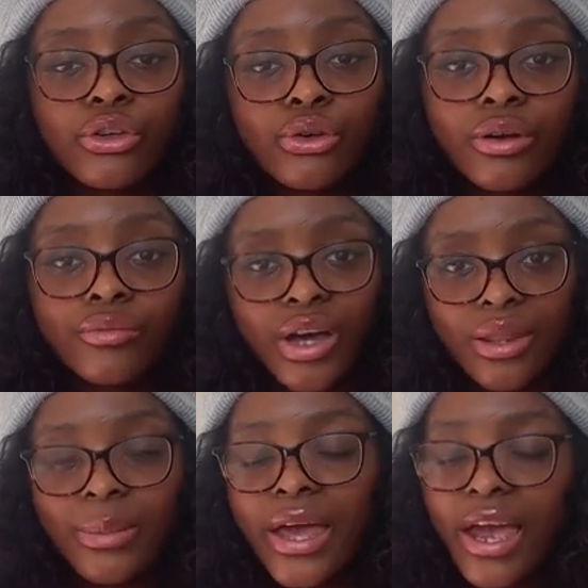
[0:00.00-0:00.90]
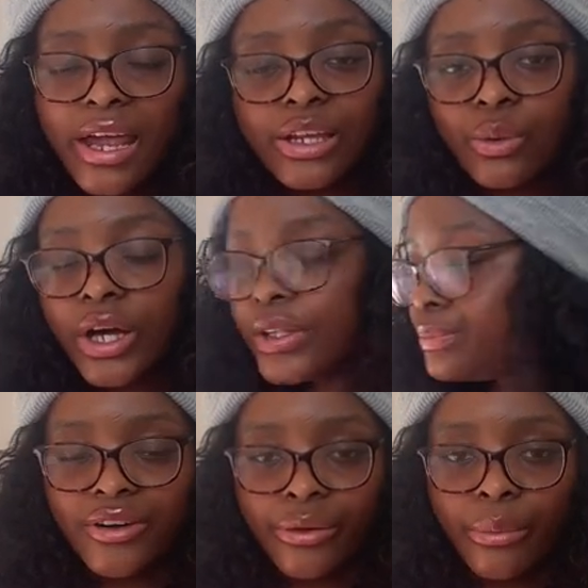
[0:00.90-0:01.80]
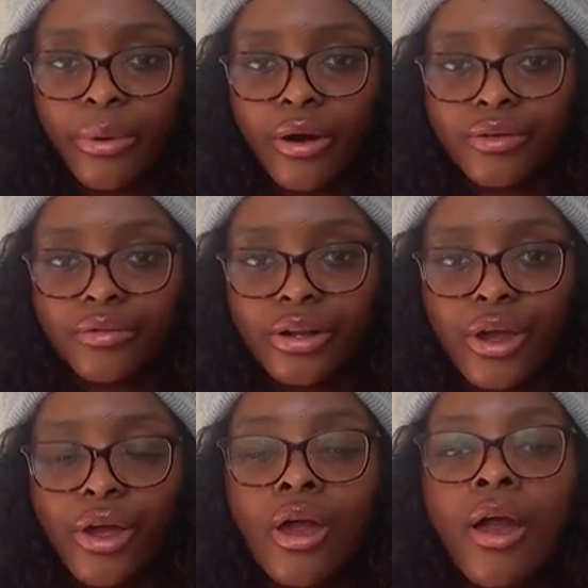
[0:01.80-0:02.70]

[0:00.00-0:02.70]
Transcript: you can find them anywhere. Final part of the video,